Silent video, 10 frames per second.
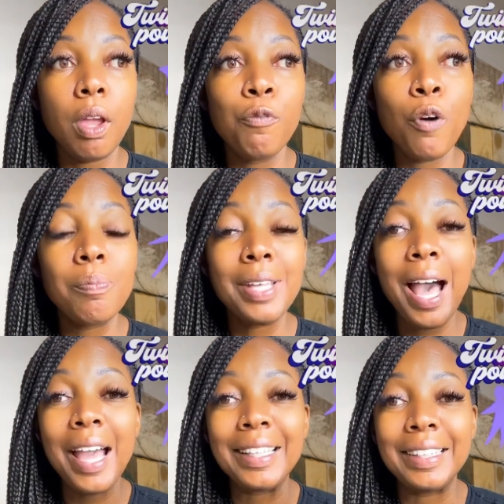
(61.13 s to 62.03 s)
from the
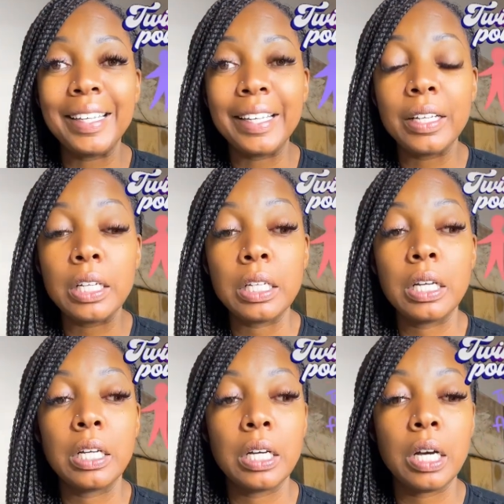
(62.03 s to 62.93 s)
idea
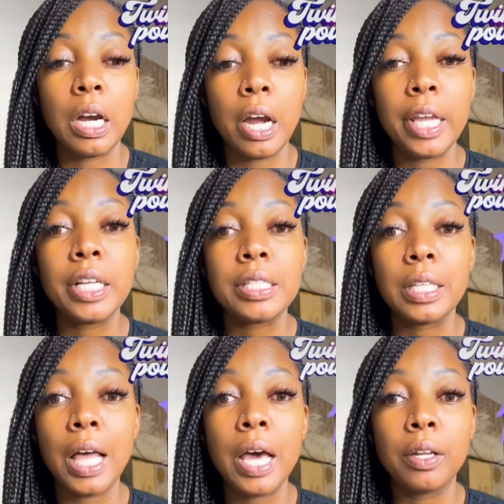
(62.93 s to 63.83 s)
all right? Because a lot